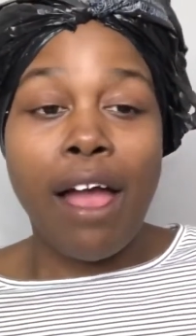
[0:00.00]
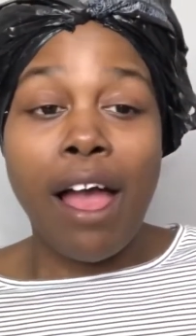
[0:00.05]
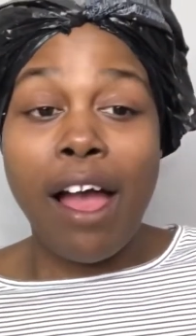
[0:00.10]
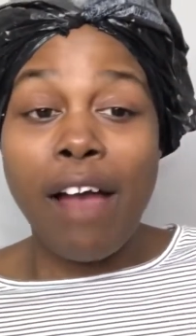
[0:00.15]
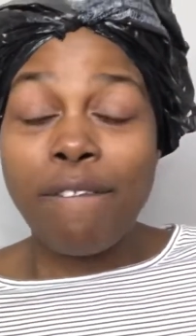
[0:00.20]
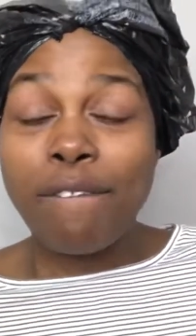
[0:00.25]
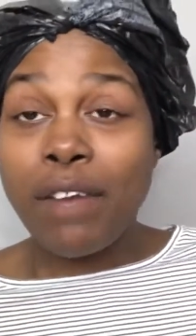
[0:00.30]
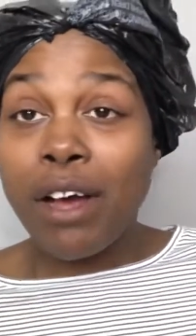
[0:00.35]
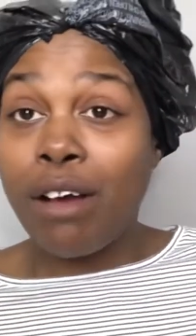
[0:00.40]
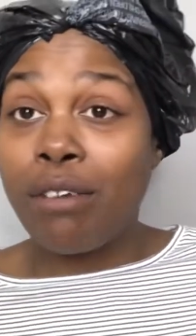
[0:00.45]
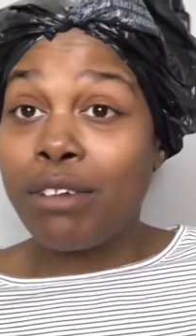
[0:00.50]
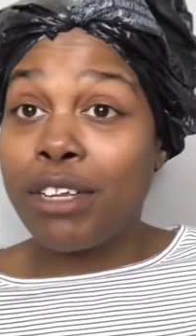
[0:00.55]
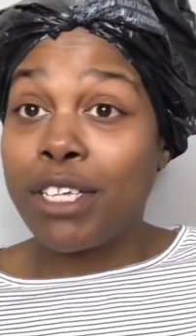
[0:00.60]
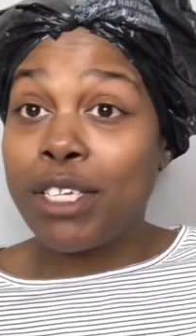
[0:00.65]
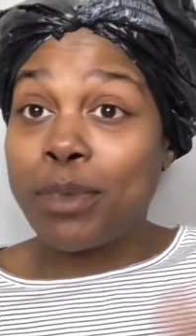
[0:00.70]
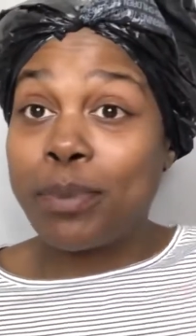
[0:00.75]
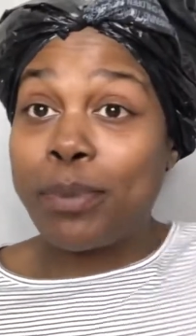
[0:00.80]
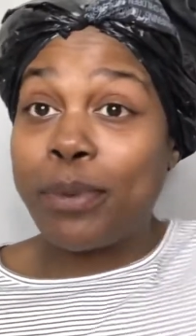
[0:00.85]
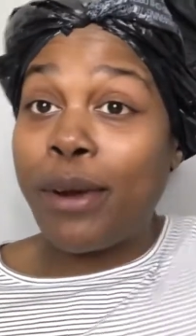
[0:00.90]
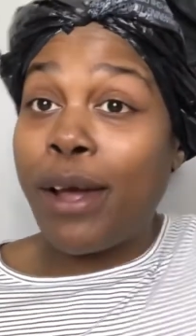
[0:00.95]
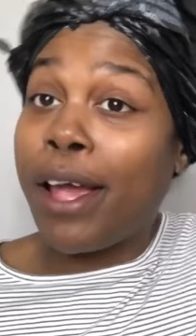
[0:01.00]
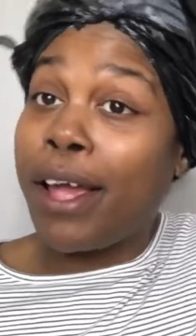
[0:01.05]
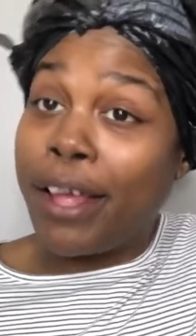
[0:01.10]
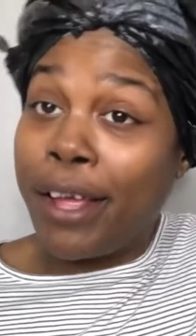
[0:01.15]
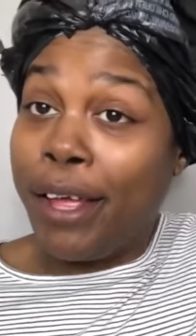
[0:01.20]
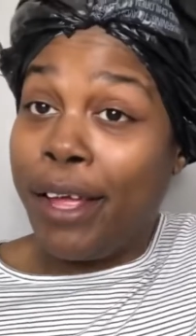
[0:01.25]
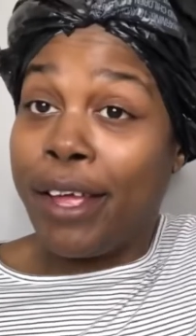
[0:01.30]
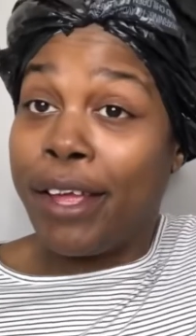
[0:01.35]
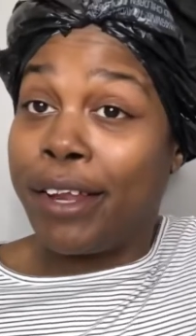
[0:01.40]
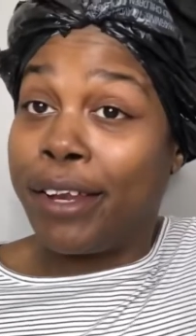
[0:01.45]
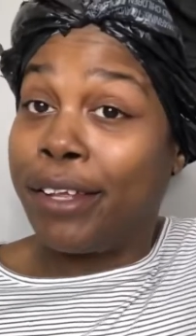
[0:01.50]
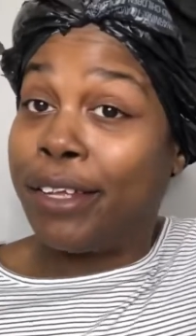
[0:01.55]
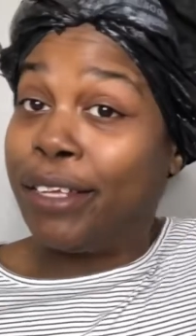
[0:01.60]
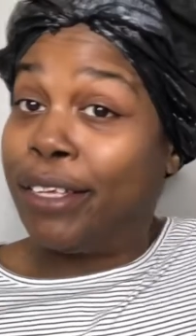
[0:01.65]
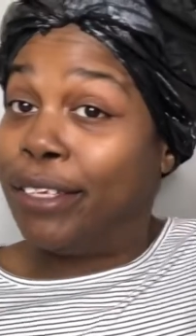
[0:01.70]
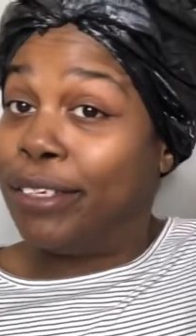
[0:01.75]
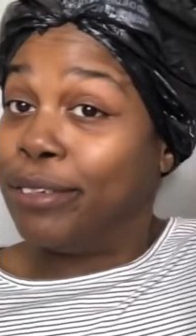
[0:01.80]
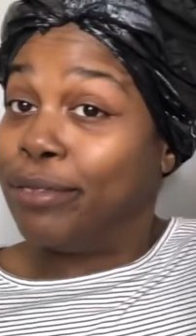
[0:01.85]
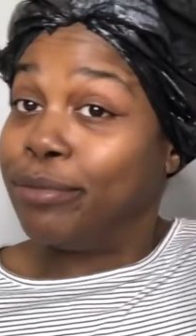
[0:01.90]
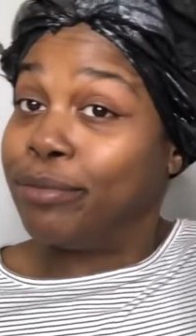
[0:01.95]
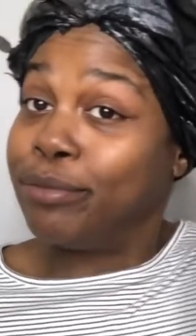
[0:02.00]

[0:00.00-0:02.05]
I found a spray, honey.